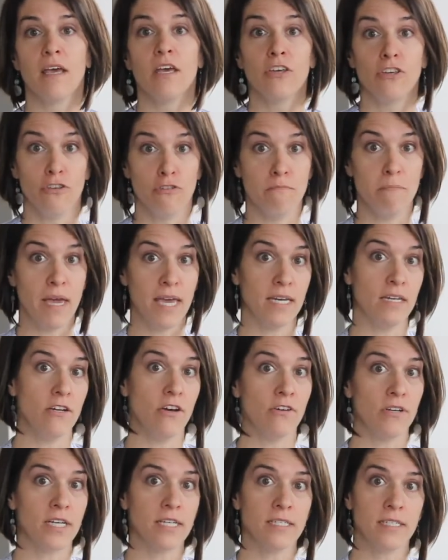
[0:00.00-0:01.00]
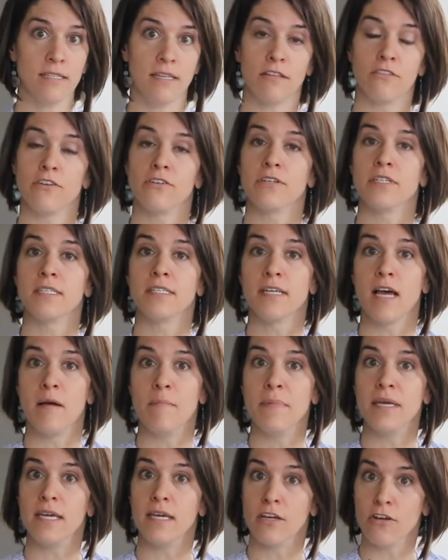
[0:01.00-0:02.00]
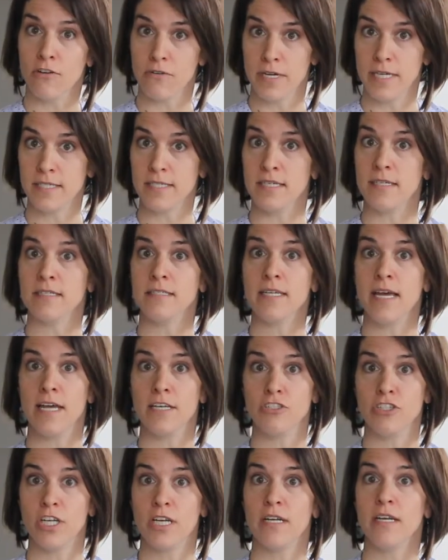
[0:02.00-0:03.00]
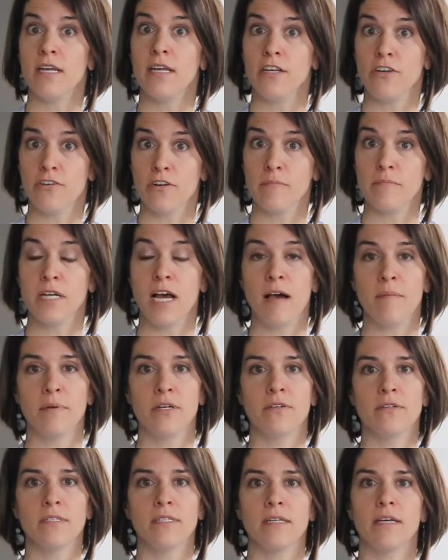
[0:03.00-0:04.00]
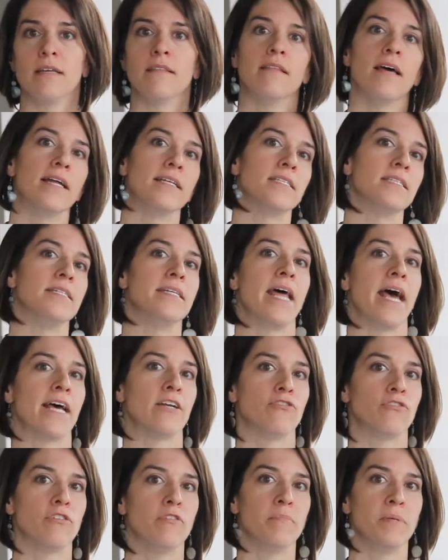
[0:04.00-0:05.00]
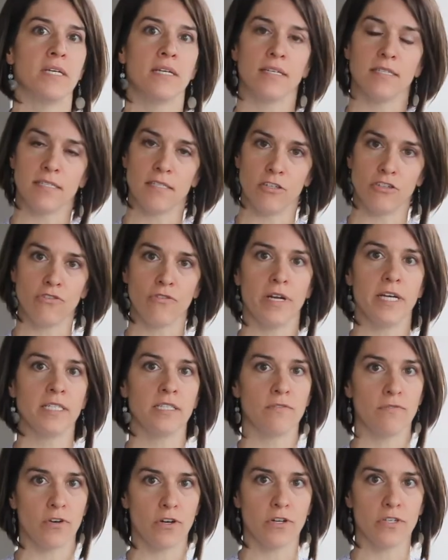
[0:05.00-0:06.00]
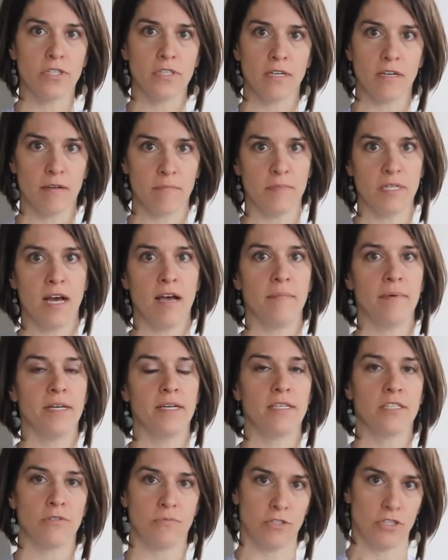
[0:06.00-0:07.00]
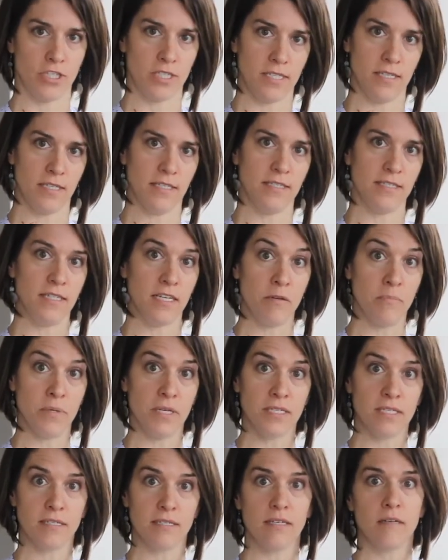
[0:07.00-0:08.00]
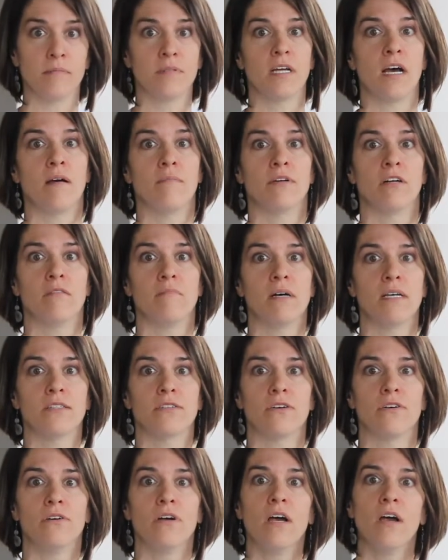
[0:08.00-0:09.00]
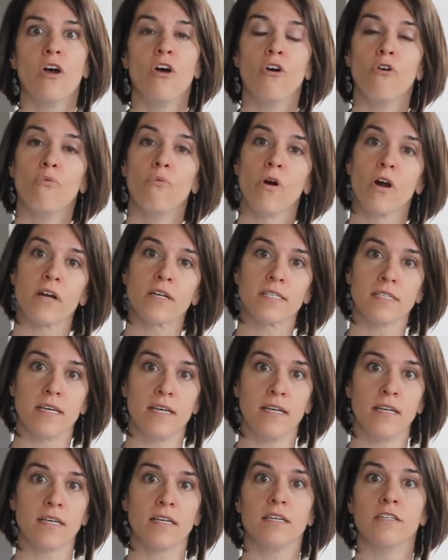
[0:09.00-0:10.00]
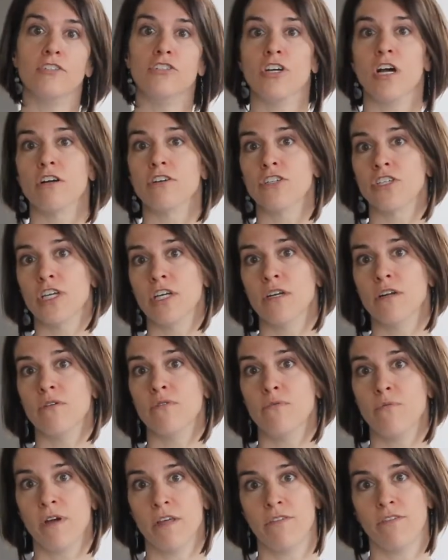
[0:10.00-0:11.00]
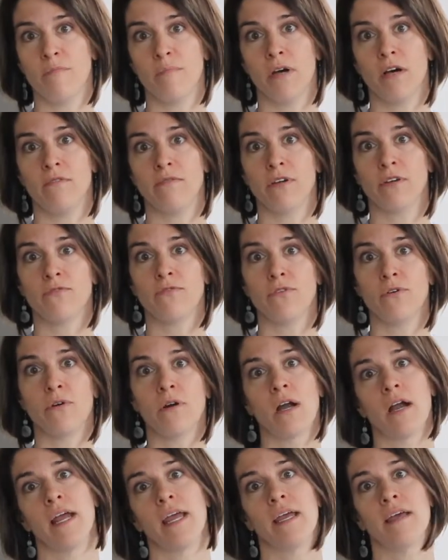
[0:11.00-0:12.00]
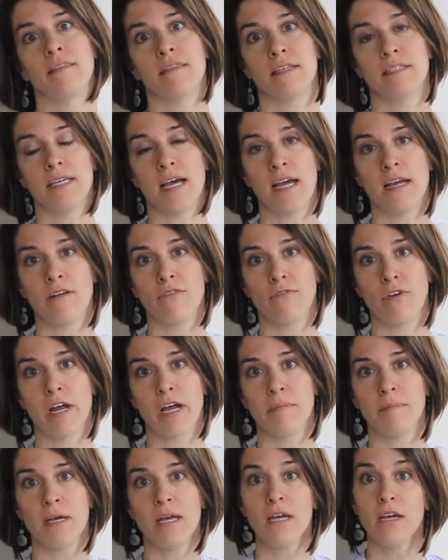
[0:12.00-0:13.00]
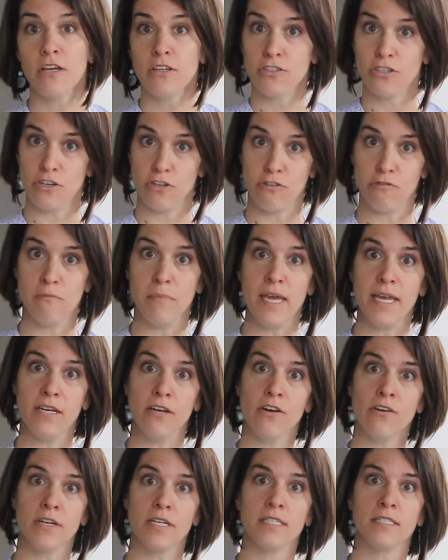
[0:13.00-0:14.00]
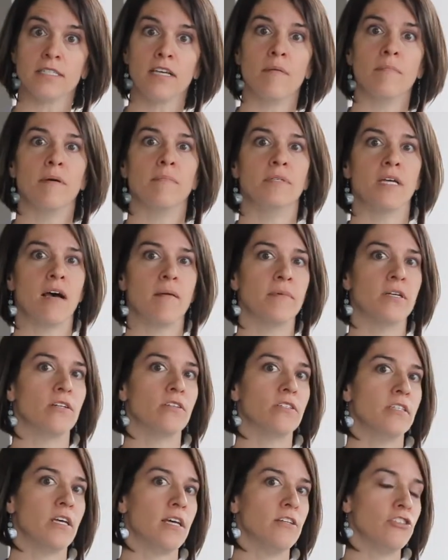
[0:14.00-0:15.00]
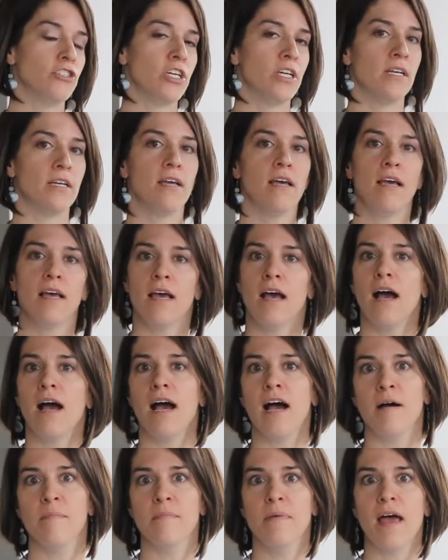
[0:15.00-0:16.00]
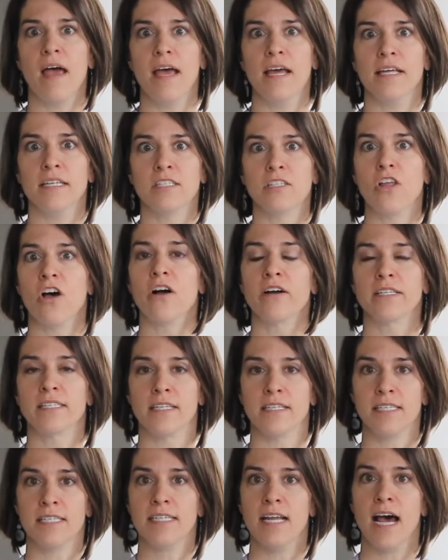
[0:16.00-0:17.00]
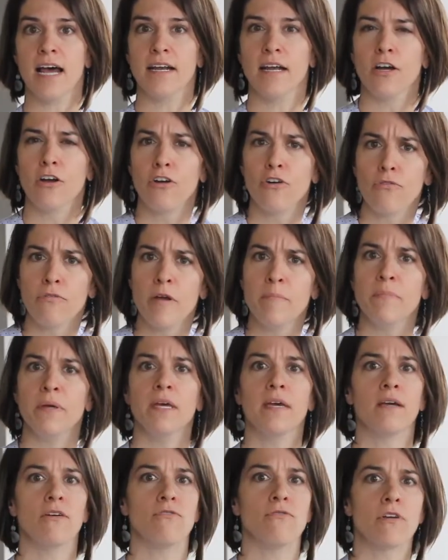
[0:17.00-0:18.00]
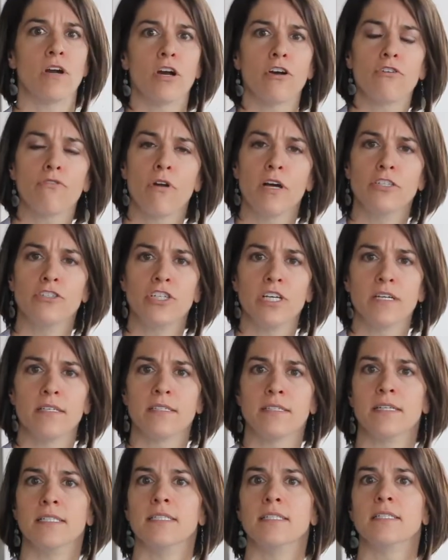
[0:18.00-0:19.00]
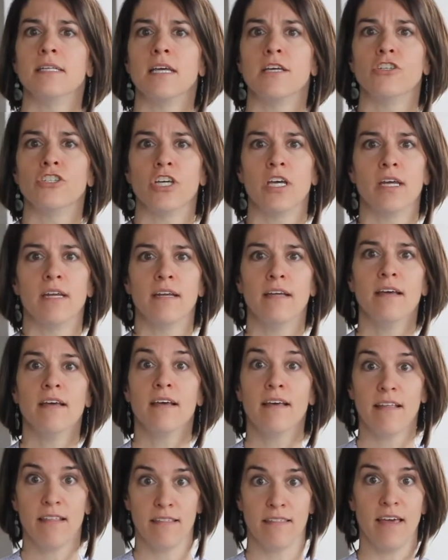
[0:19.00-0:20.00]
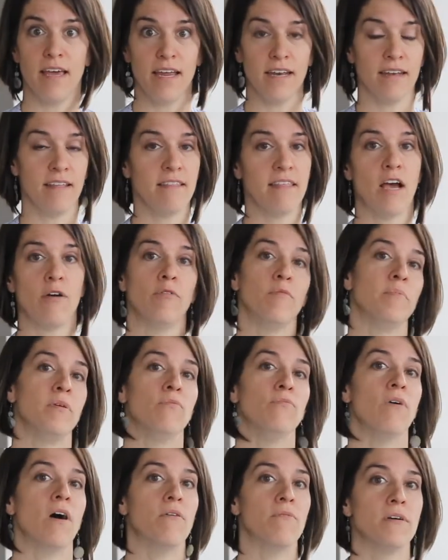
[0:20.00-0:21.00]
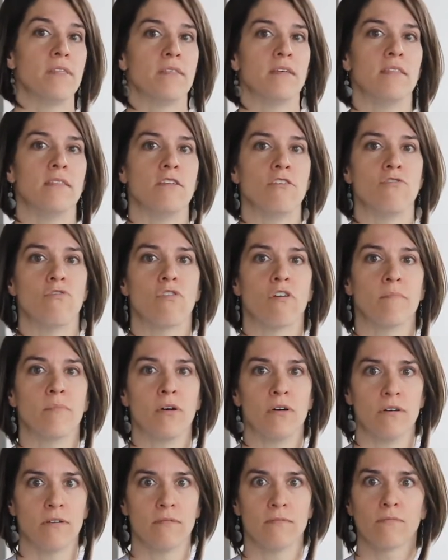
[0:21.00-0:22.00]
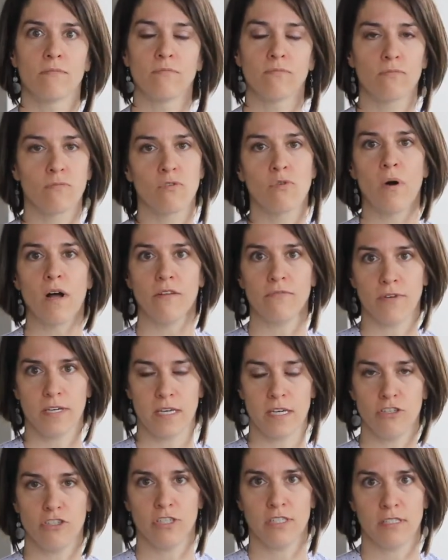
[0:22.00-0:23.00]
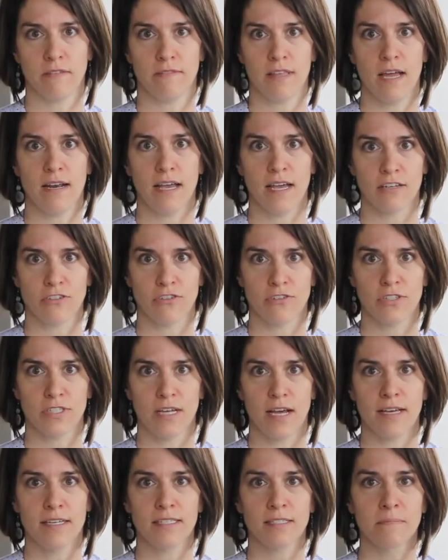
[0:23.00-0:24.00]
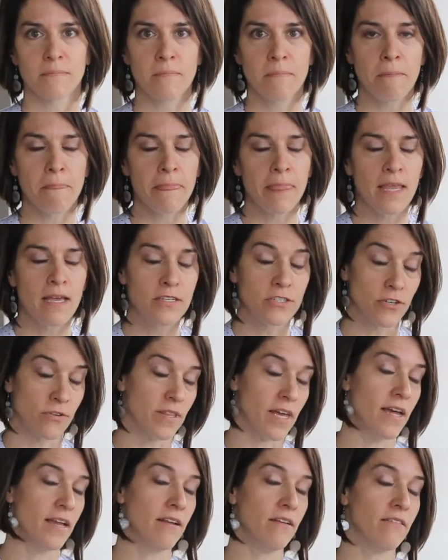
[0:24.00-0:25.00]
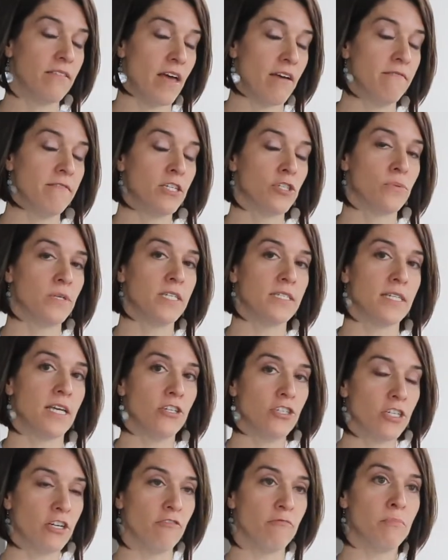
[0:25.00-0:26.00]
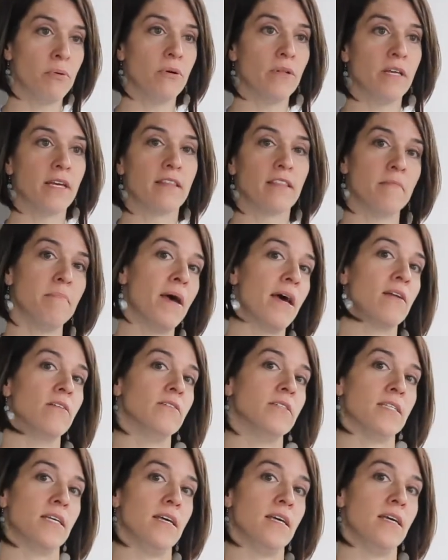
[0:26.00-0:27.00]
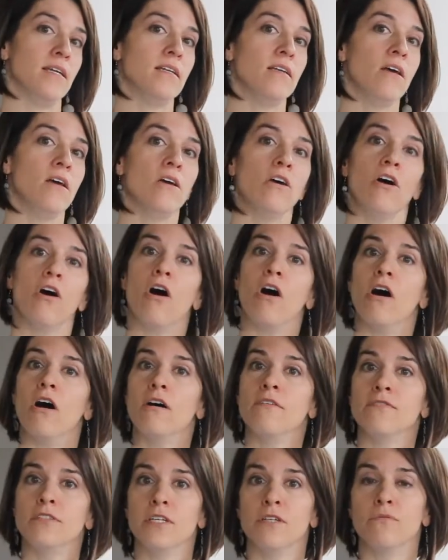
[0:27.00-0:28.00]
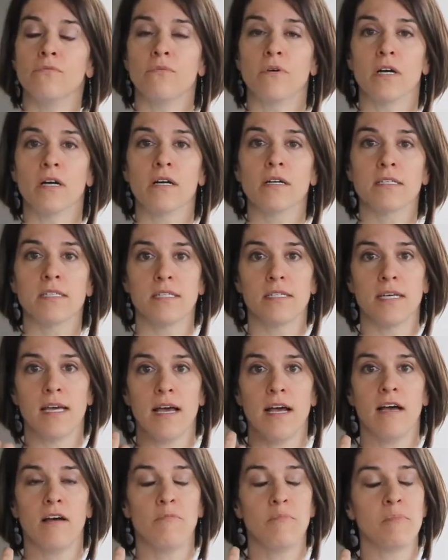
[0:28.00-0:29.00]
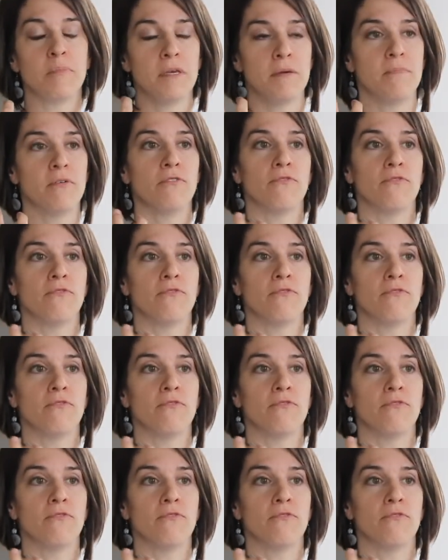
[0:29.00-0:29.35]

You may notice that there's some increase in tension in your abdominals, and that's natural because the transverse abdominis, which is the deepest abdominal muscle, works in conjunction with the pelvic floor and the diaphragm. So you may notice some abdominal tension. As long as it's not a gripping or a crunching sensation, then that would be well within the normal qualifications of that exercise. So that visualization of pulling the petals in often works to help people